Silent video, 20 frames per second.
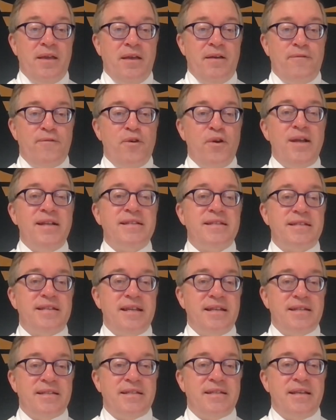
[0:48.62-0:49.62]
For
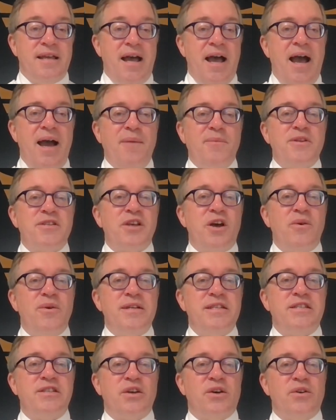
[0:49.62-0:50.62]
instance, I was
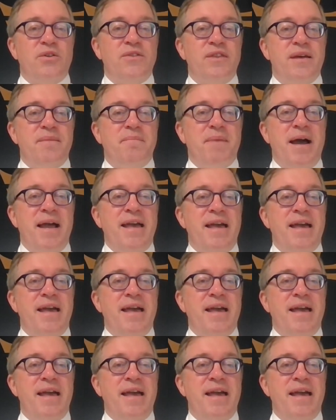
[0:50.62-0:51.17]
always told that my